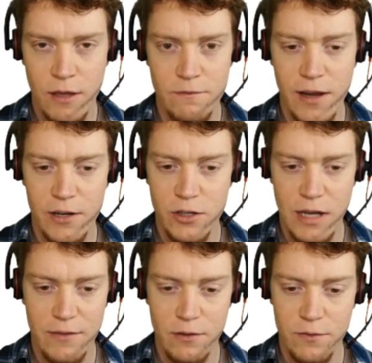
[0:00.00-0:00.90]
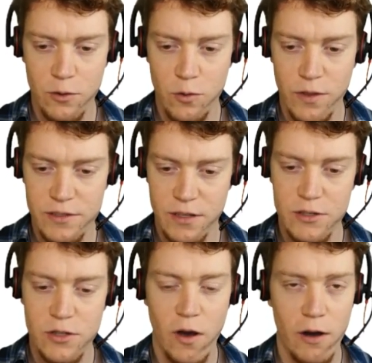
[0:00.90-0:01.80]
In fact, you can have a view that's
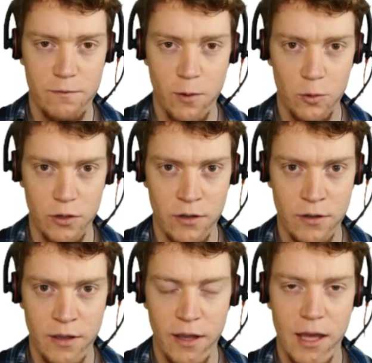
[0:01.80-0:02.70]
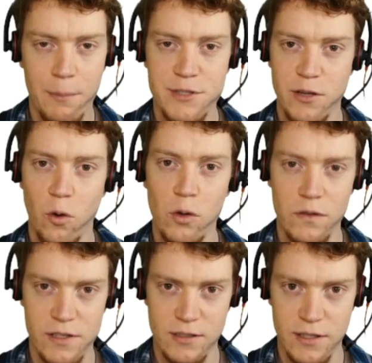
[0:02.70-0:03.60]
an entire folder encompassing all
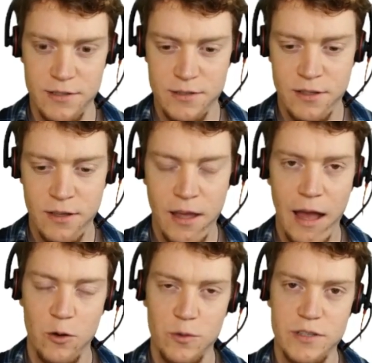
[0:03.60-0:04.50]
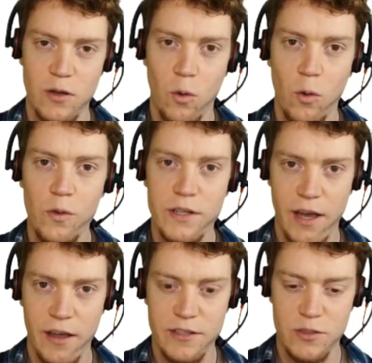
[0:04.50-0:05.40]
of its lists, and you'll see all the
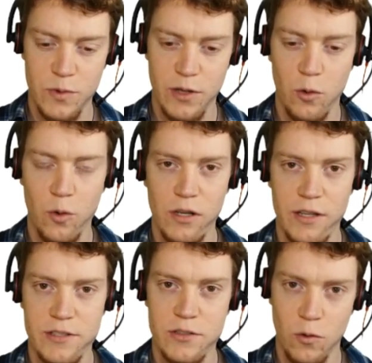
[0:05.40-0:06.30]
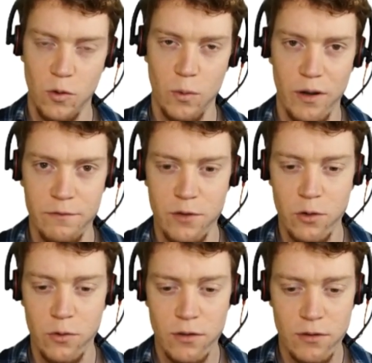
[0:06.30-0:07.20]
tasks within all the lists all in one
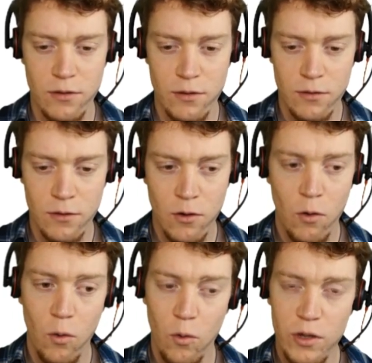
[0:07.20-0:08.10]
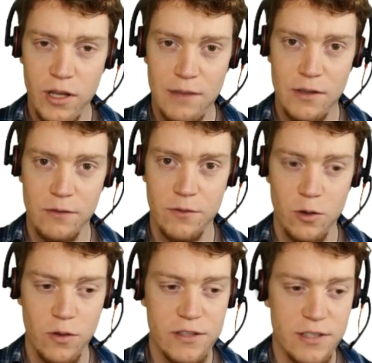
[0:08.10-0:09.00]
view. Or you could have a
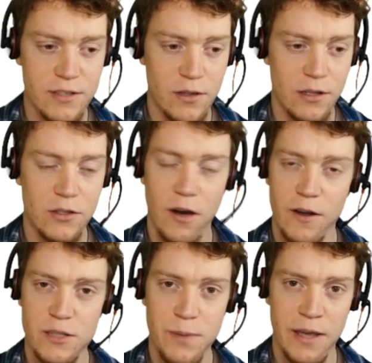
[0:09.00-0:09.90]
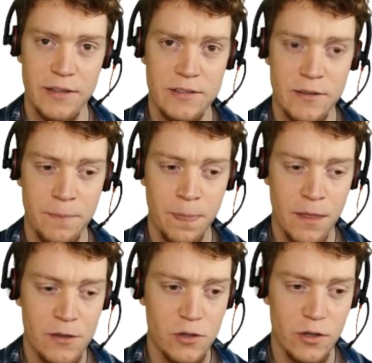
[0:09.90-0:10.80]
view that sees entire space.
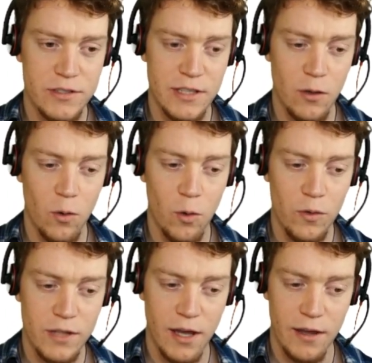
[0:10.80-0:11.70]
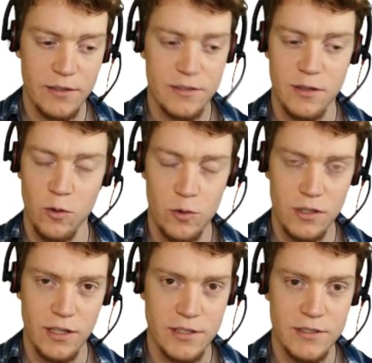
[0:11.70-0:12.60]
So you could see all the tasks and all the
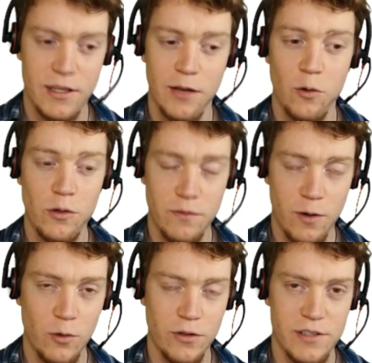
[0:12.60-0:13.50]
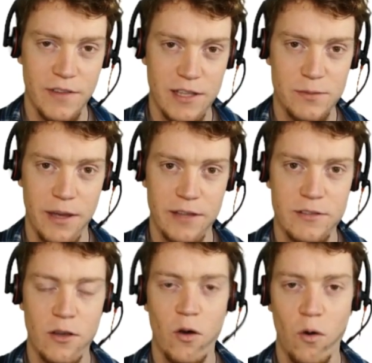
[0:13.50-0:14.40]
lists and all the folders in that
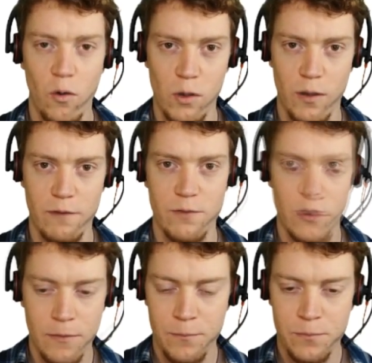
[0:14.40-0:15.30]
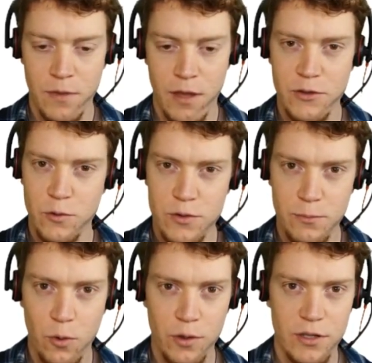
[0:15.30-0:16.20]
space all in one view. It's also
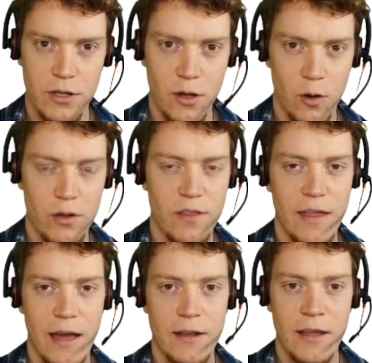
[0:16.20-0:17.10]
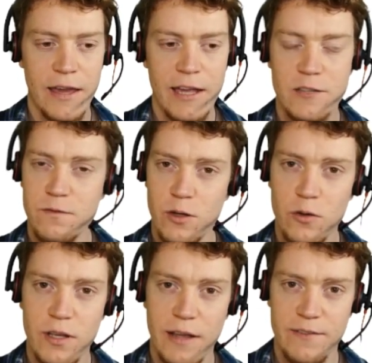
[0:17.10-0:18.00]
important to note that each
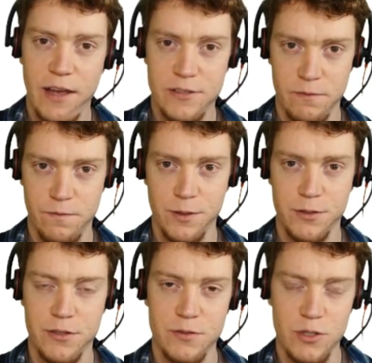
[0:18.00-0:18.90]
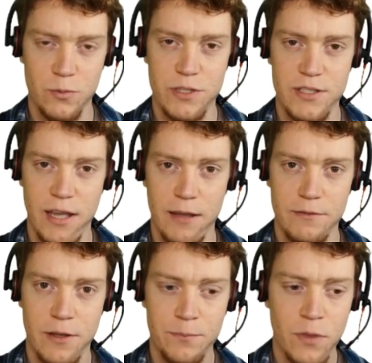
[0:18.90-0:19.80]
view can have custom filters, which will be
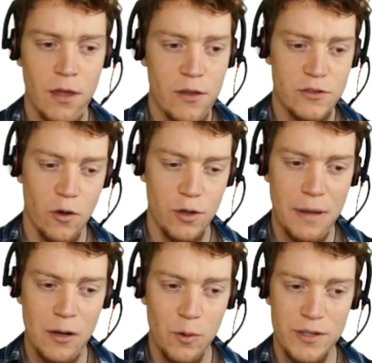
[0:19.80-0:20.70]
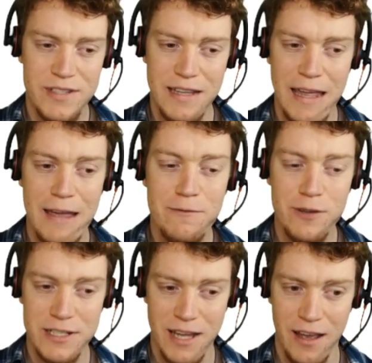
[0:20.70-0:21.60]
saved. So you may not want to see
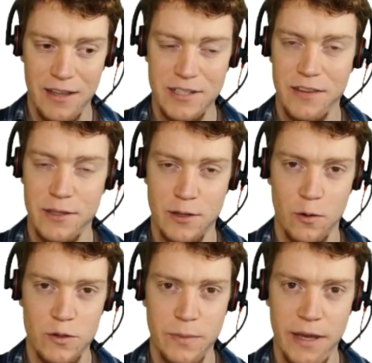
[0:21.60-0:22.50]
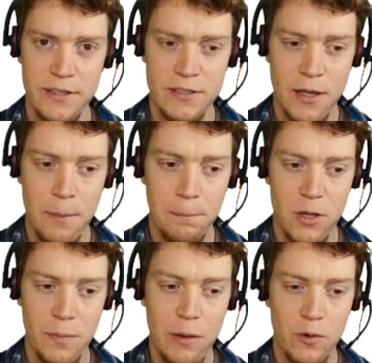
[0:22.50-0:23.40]
every task in this whole space,
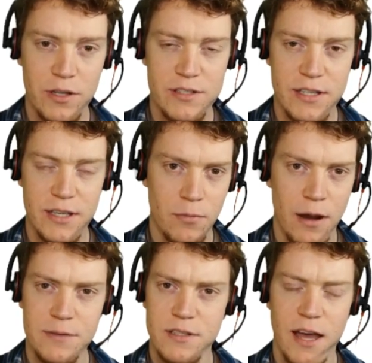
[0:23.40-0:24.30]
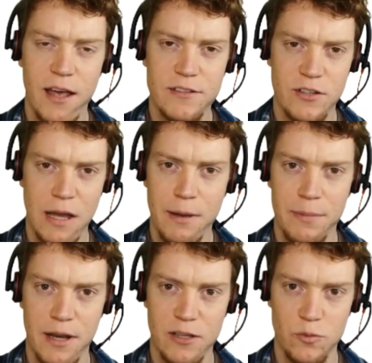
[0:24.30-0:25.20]
but you may want to see perhaps the tasks that are coming
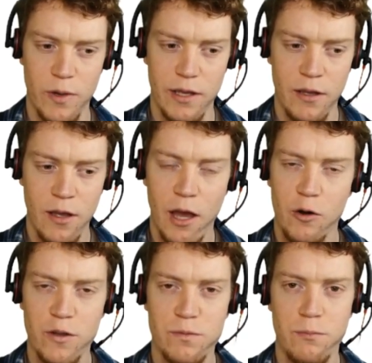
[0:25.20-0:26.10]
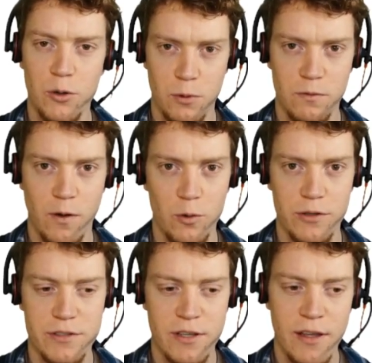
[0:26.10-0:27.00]
up the next week across multiple
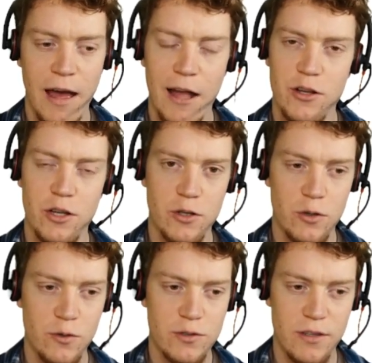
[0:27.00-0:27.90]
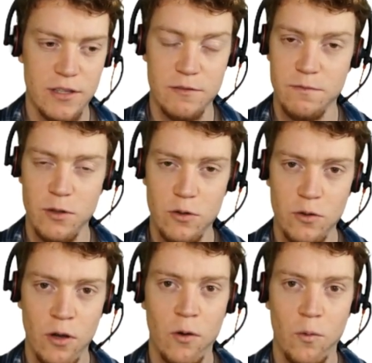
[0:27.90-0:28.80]
folders. And you could use this
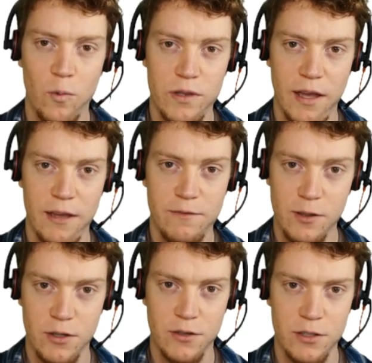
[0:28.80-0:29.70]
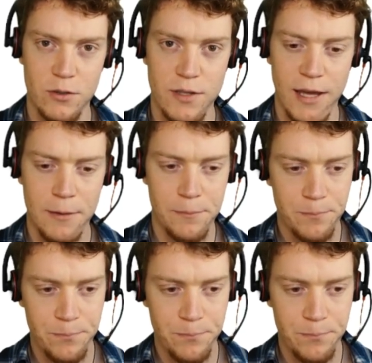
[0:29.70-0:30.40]
view with a filter to do that.